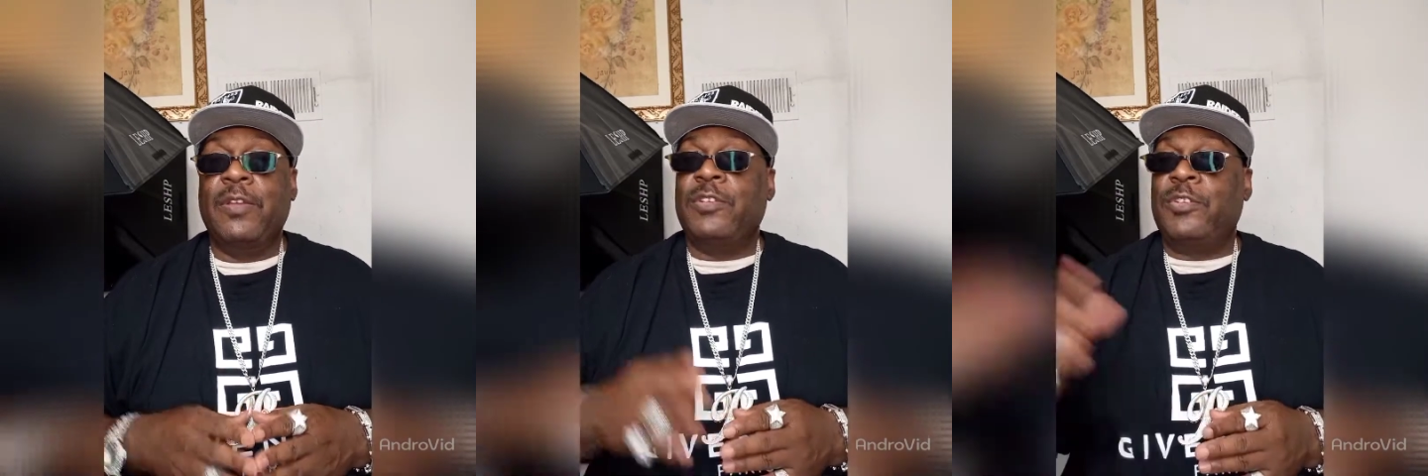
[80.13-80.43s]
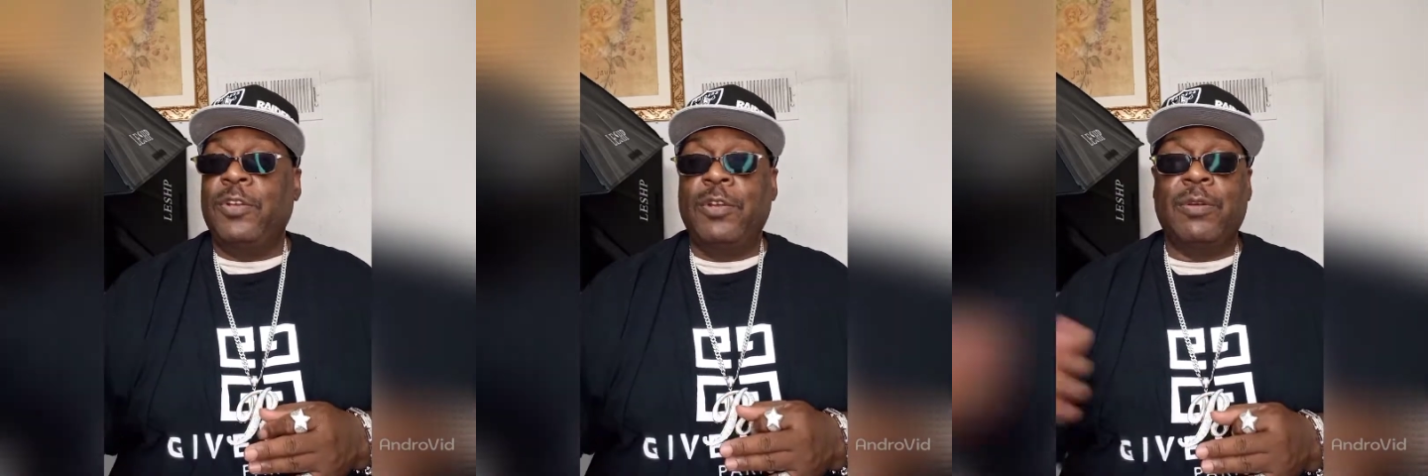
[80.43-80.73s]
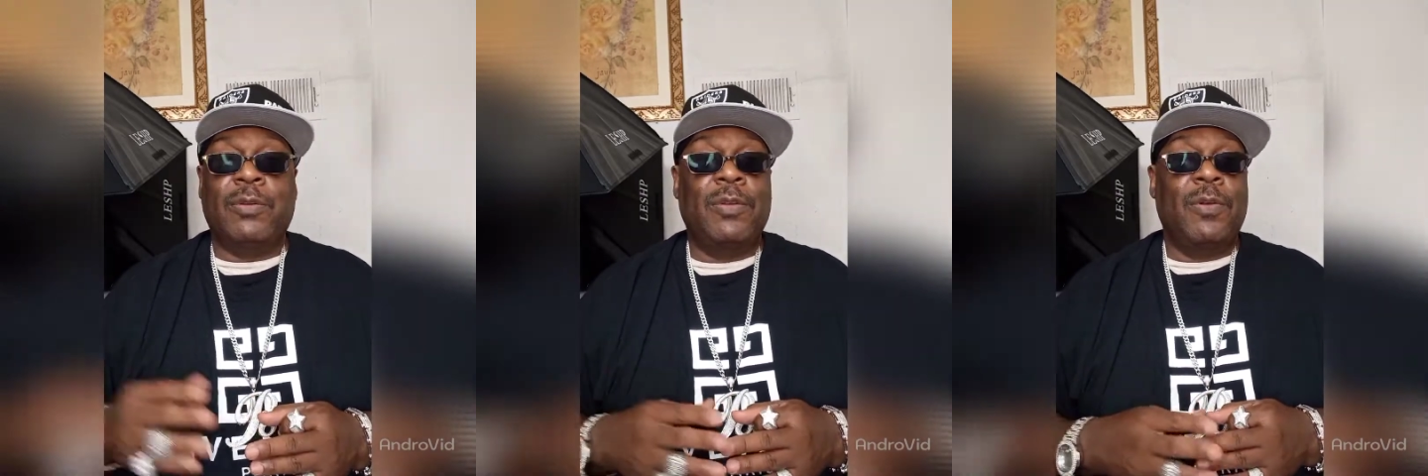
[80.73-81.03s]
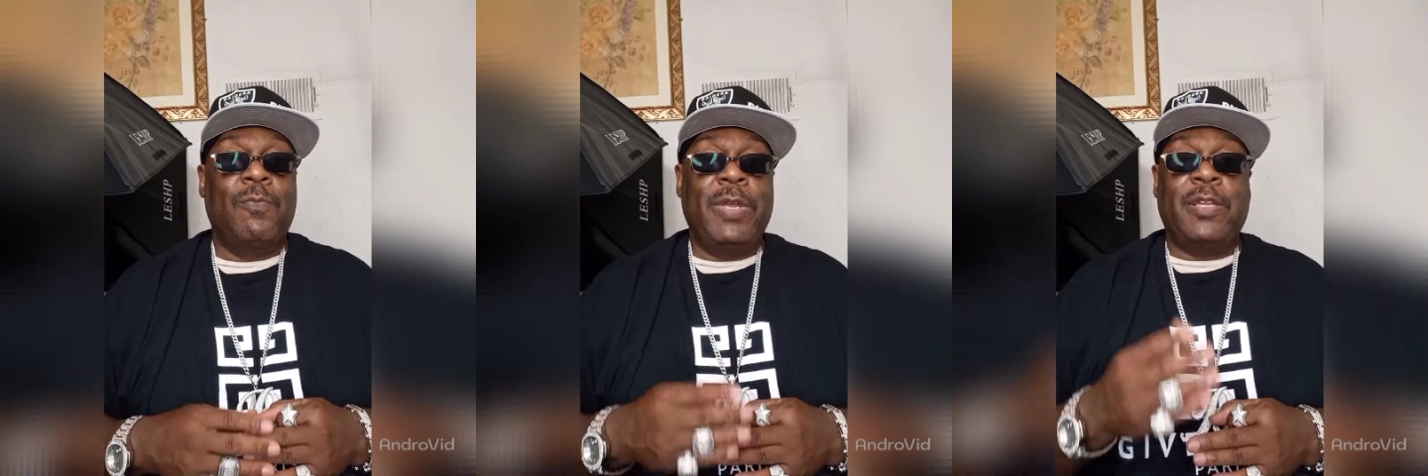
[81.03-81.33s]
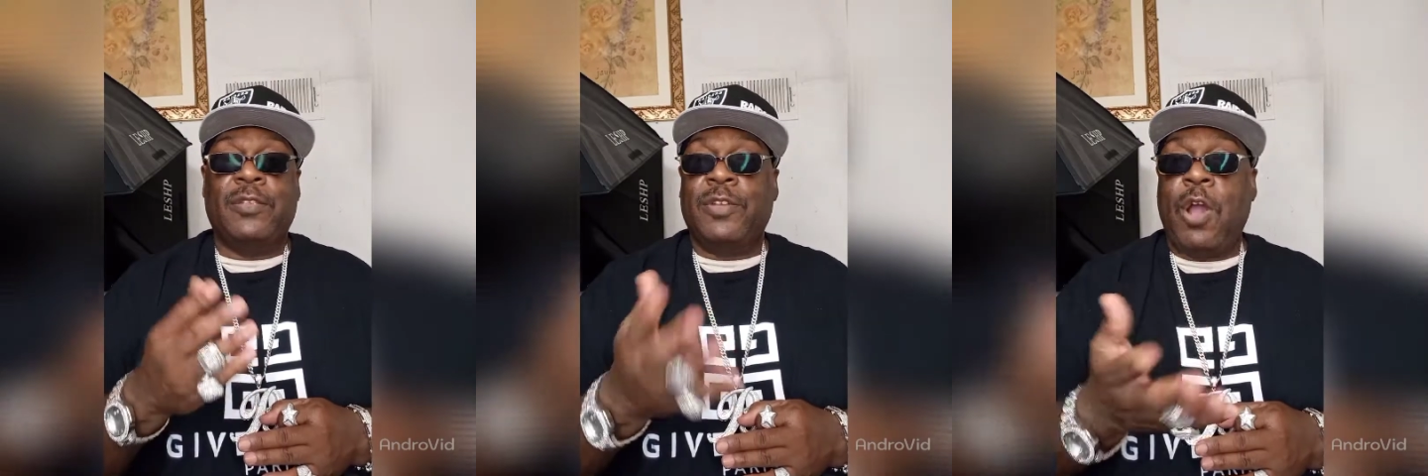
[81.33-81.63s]
Sure, we
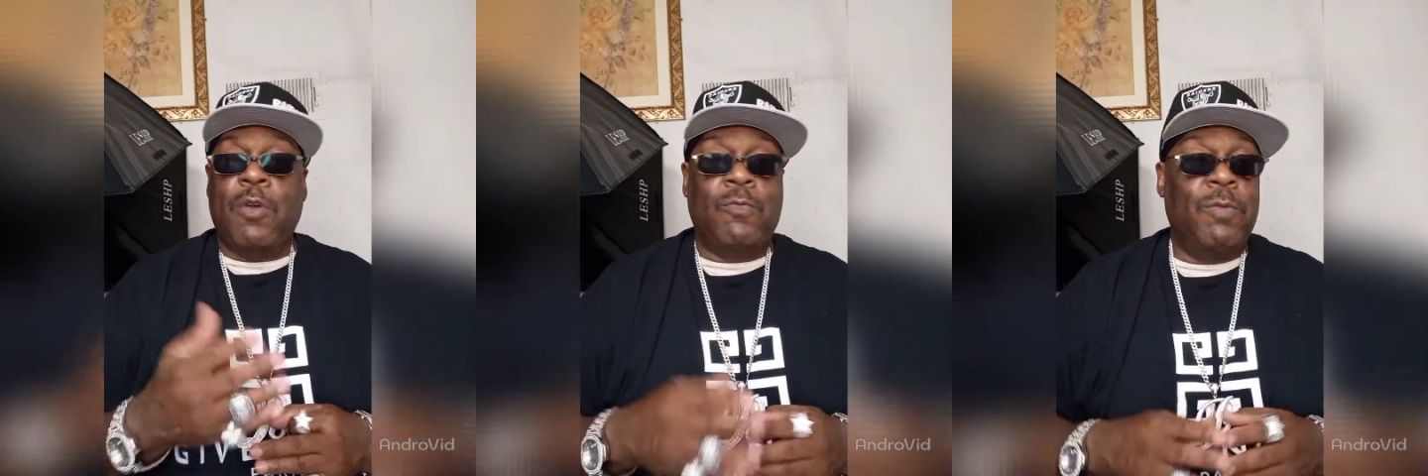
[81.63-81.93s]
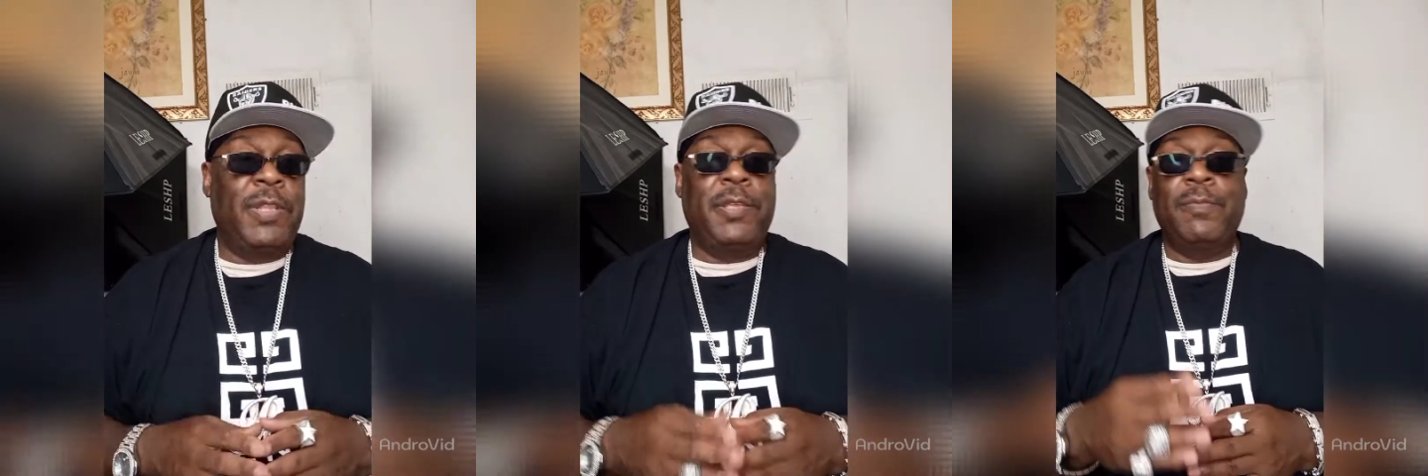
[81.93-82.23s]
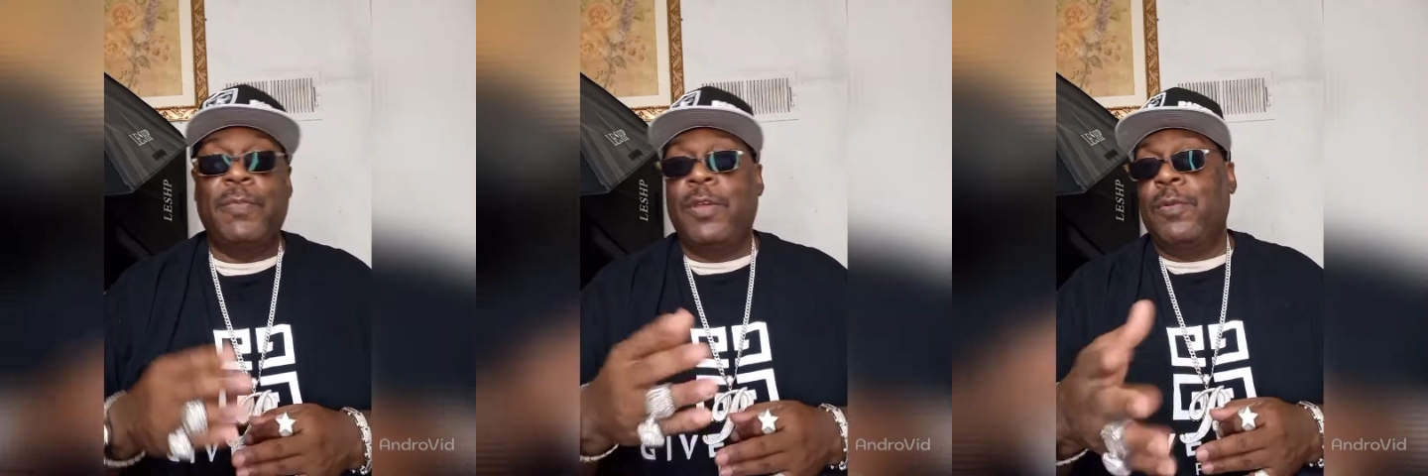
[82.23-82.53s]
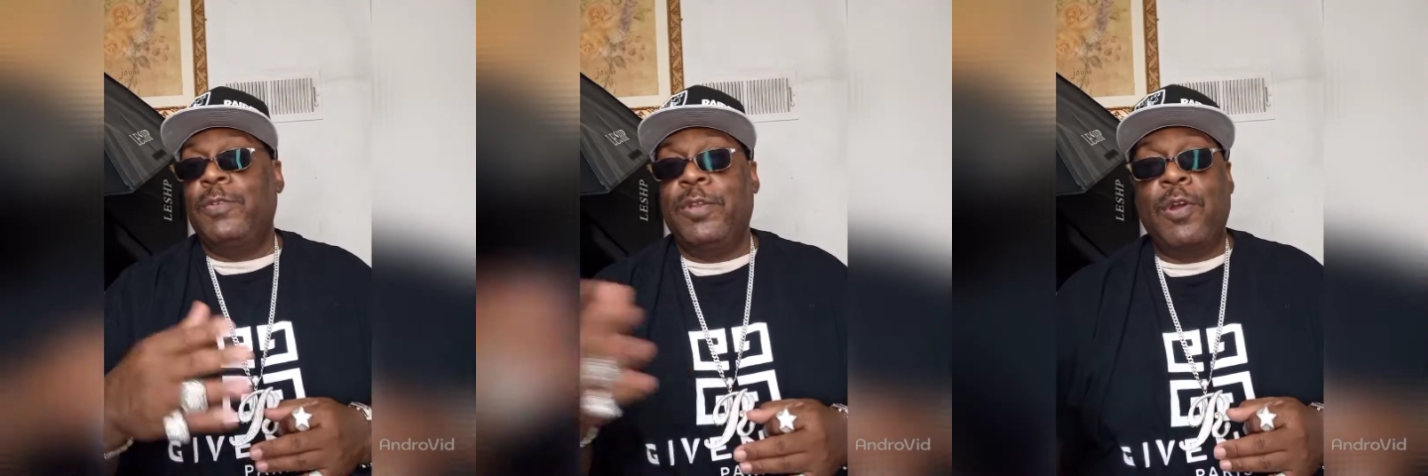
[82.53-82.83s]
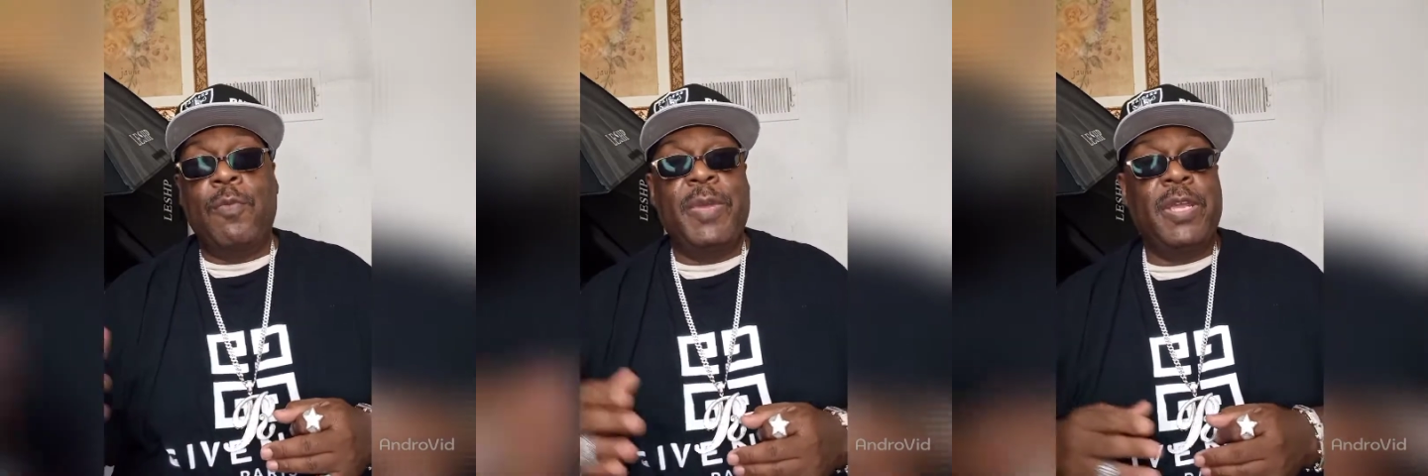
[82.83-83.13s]
can talk with them. You
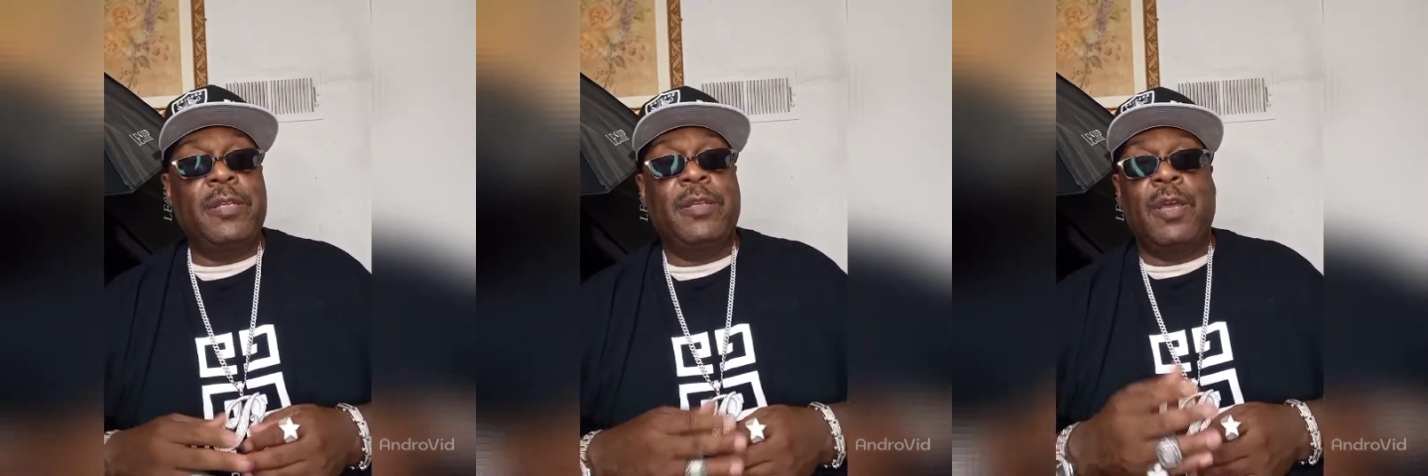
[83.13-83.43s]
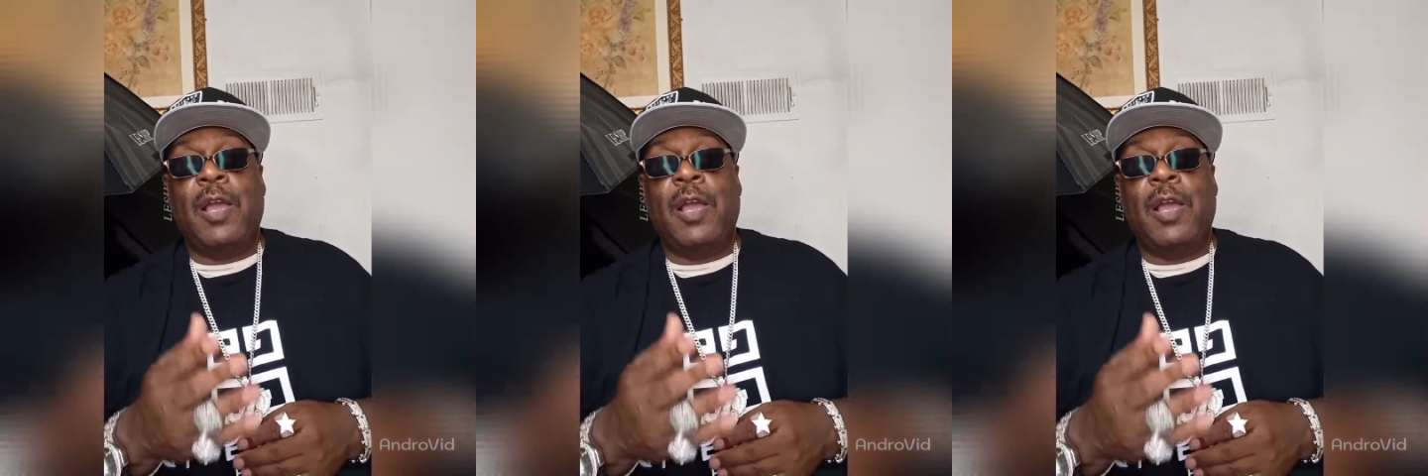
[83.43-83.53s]
know what I mean?